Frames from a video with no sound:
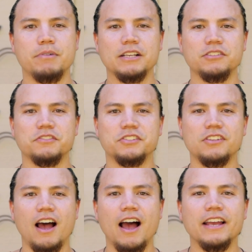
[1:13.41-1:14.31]
impressive
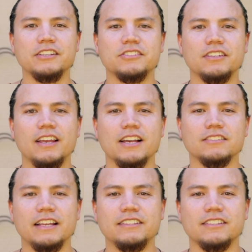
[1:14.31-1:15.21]
size
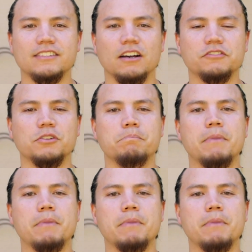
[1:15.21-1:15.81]
has lent itself to